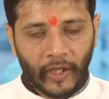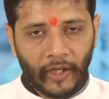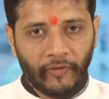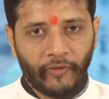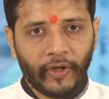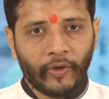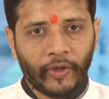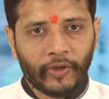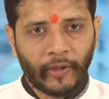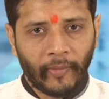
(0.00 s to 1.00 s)
if we go into
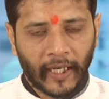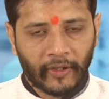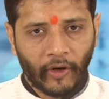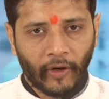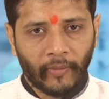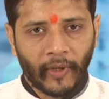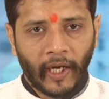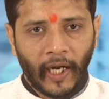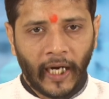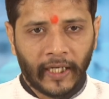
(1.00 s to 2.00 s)
the backdrop
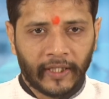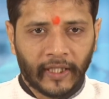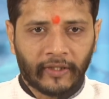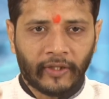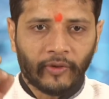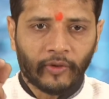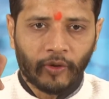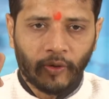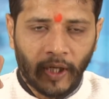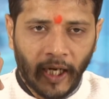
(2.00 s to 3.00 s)
and just
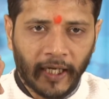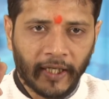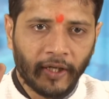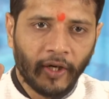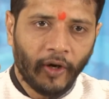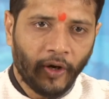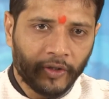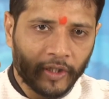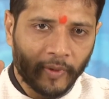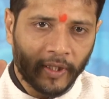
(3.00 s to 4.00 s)
throw a light on
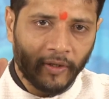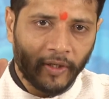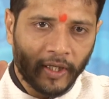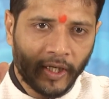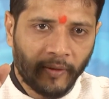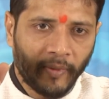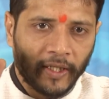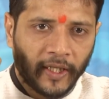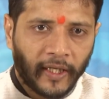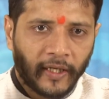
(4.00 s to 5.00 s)
this particular term, I
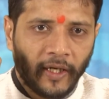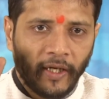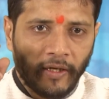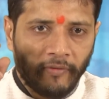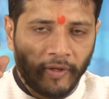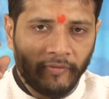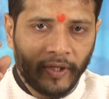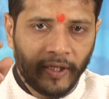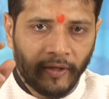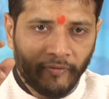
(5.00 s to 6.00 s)
think when
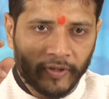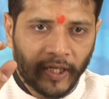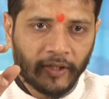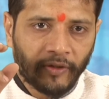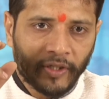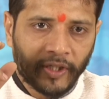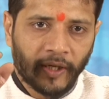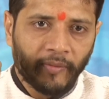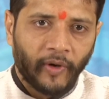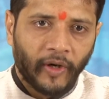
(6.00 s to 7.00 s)
we emphasize on the term
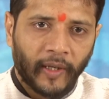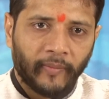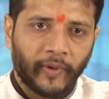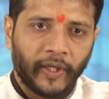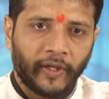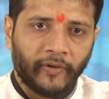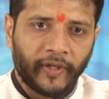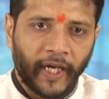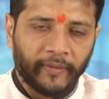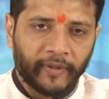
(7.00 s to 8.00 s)
called component of
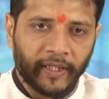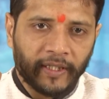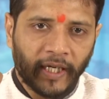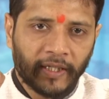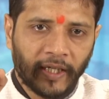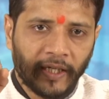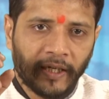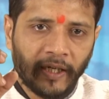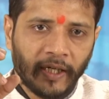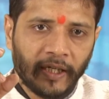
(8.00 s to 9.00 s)
time series, I think
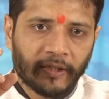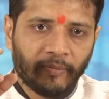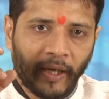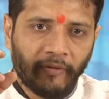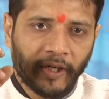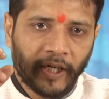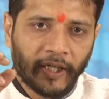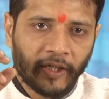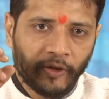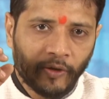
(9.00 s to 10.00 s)
it's bifurcated
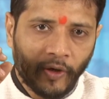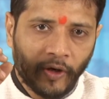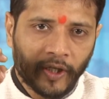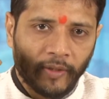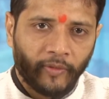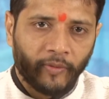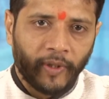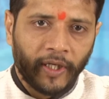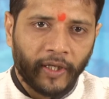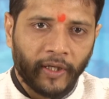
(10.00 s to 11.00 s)
into long-term
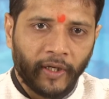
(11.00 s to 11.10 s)
movement,